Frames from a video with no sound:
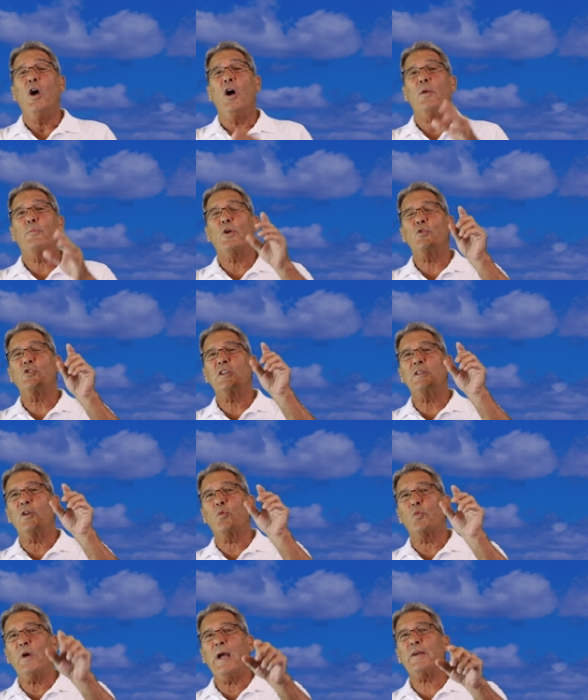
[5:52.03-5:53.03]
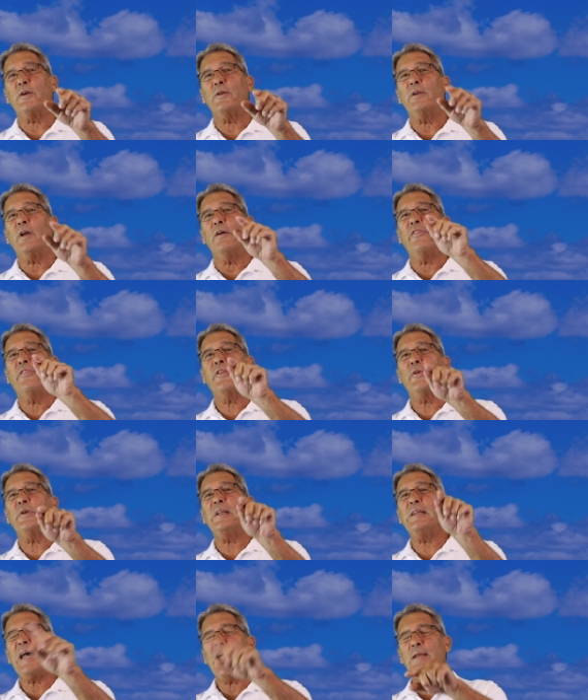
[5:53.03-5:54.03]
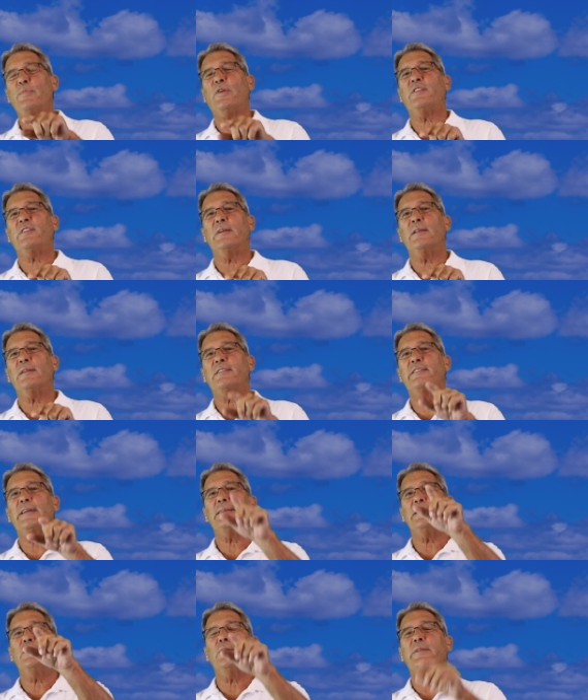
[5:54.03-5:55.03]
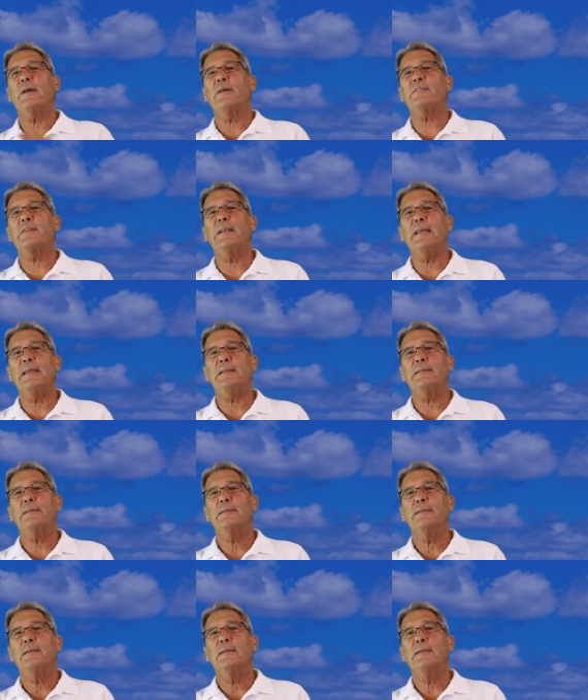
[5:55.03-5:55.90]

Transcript: approaching the record of 39% set in 2008.